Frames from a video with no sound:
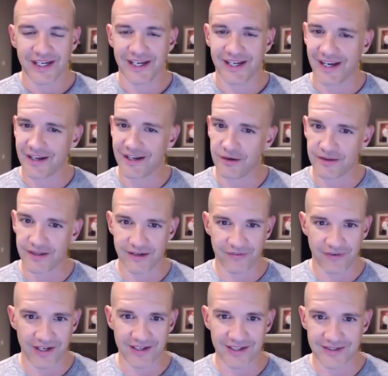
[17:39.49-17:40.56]
And I know that if
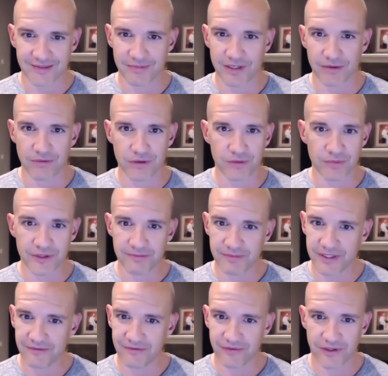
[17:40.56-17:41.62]
I get them in a room with
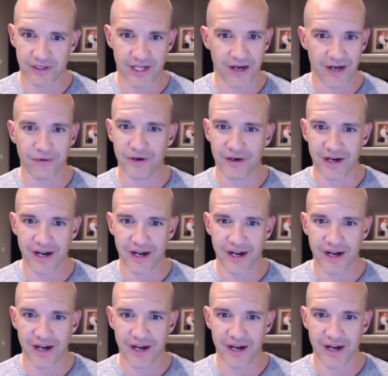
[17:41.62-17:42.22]
me for an hour,